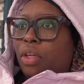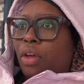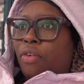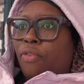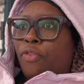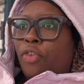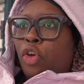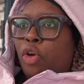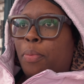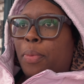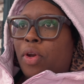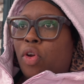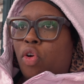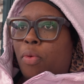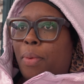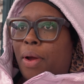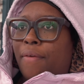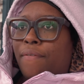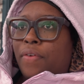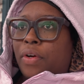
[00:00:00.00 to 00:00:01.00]
filming on
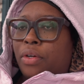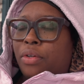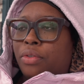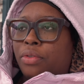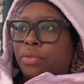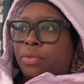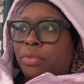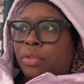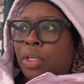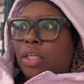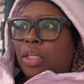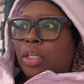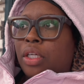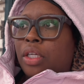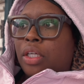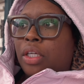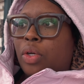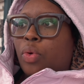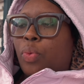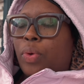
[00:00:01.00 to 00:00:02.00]
my phone
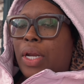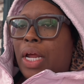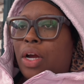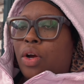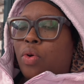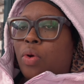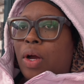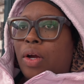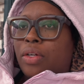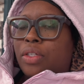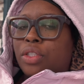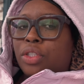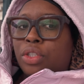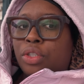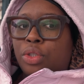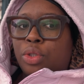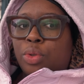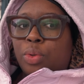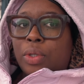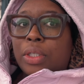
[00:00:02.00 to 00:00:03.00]
when I go out into the
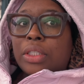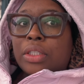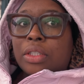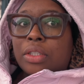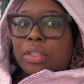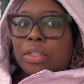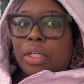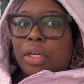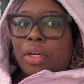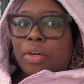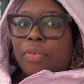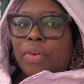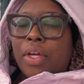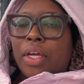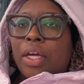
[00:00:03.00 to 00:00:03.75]
stores and stuff.